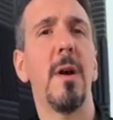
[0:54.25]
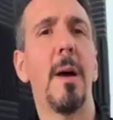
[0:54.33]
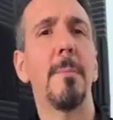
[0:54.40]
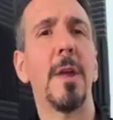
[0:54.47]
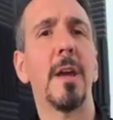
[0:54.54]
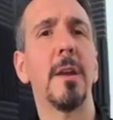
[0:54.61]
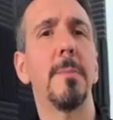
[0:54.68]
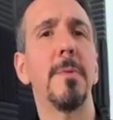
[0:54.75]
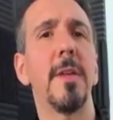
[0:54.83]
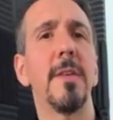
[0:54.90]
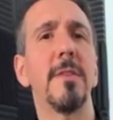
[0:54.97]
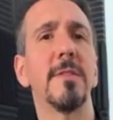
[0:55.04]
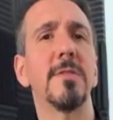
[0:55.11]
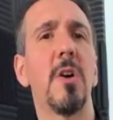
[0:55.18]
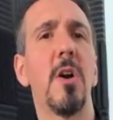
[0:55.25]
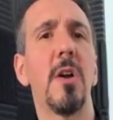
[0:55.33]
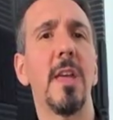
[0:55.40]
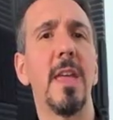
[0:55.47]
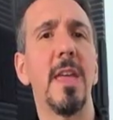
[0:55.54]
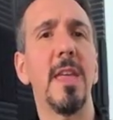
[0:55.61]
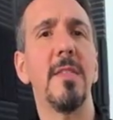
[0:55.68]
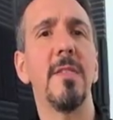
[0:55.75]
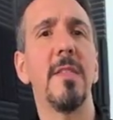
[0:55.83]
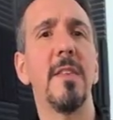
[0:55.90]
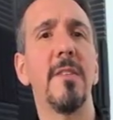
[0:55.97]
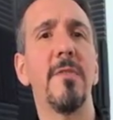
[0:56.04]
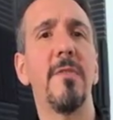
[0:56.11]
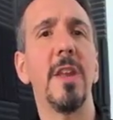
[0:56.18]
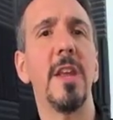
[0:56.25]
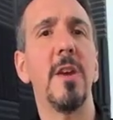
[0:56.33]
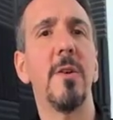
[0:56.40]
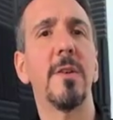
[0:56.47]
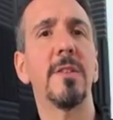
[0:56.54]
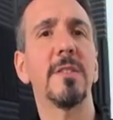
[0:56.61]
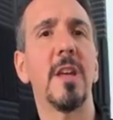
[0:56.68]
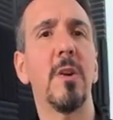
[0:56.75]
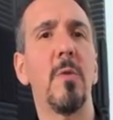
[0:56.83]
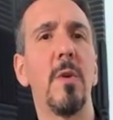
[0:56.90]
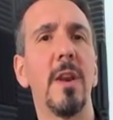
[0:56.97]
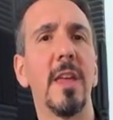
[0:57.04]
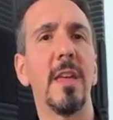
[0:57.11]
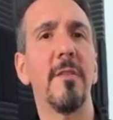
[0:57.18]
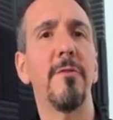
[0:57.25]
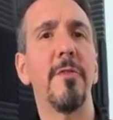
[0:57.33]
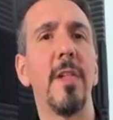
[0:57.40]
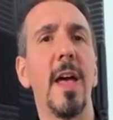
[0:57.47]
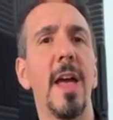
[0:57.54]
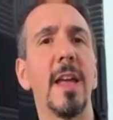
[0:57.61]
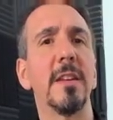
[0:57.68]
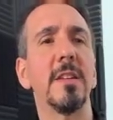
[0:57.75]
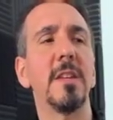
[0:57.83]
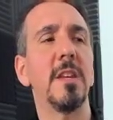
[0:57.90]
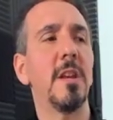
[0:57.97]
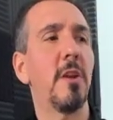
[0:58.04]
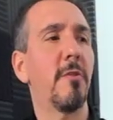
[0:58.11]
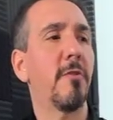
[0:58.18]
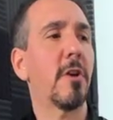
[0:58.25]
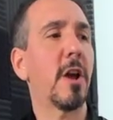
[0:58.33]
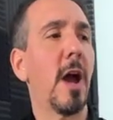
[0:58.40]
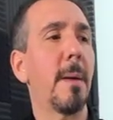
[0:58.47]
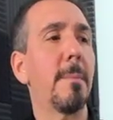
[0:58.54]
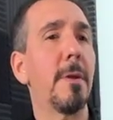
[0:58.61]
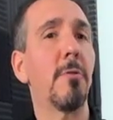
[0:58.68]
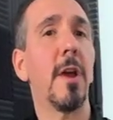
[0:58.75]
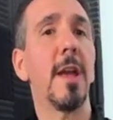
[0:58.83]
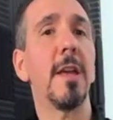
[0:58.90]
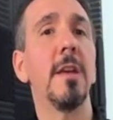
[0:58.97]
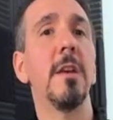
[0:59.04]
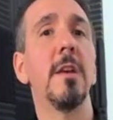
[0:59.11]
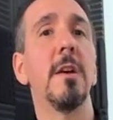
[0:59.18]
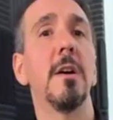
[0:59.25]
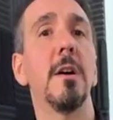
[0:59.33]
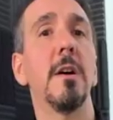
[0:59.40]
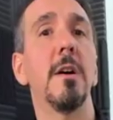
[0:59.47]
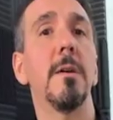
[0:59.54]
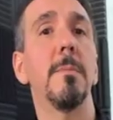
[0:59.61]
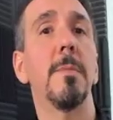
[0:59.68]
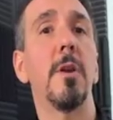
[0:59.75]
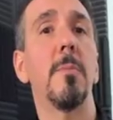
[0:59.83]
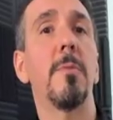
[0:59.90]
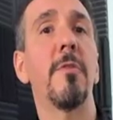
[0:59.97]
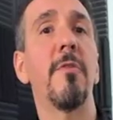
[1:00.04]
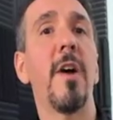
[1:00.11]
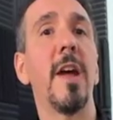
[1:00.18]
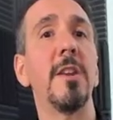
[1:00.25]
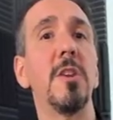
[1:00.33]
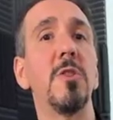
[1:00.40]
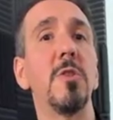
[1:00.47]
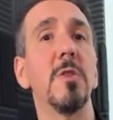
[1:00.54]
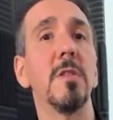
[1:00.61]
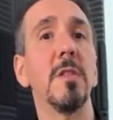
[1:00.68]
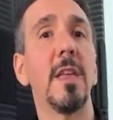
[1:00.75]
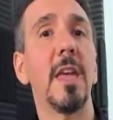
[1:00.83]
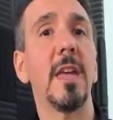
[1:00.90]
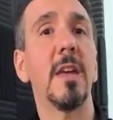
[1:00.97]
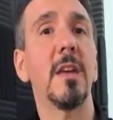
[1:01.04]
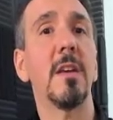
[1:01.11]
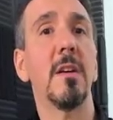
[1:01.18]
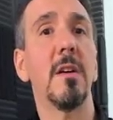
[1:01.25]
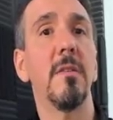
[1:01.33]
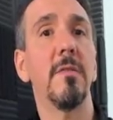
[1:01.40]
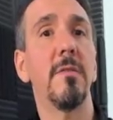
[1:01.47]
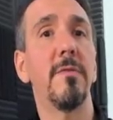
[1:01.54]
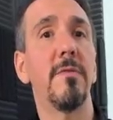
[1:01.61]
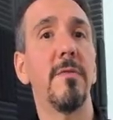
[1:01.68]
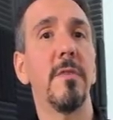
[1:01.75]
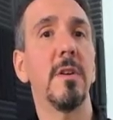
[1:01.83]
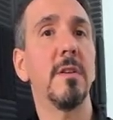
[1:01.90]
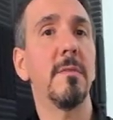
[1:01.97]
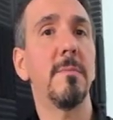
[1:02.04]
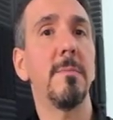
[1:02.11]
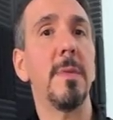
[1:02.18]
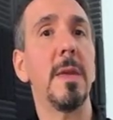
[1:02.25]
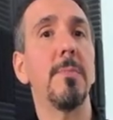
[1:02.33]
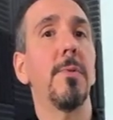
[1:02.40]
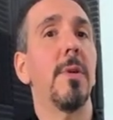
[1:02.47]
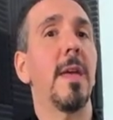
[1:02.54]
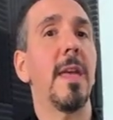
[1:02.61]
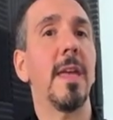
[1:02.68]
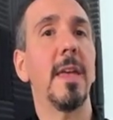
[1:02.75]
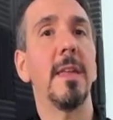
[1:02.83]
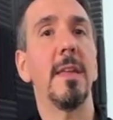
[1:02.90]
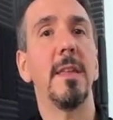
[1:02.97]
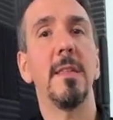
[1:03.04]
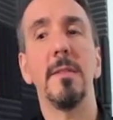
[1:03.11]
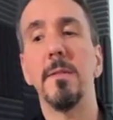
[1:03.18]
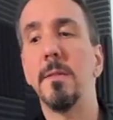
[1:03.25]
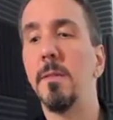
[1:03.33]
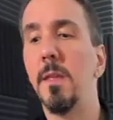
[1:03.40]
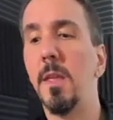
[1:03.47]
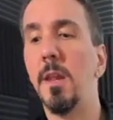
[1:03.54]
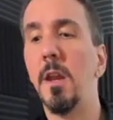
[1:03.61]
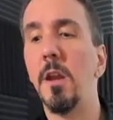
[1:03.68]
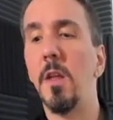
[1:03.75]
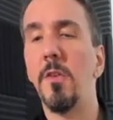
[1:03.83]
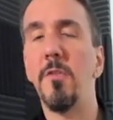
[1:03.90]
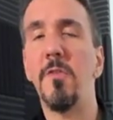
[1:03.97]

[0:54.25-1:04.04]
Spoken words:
not going to play the song in this video because I don't want to get flagged, for copyright. But I'll provide you to a link of me playing it in another